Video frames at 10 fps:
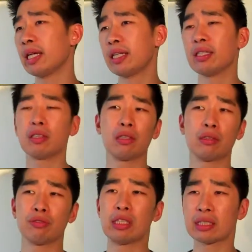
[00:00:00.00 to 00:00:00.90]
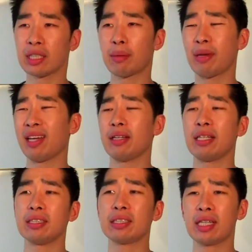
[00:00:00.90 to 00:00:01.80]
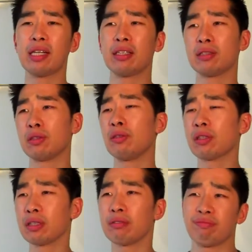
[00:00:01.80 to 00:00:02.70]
getting it all fixed up, and, and just getting it to look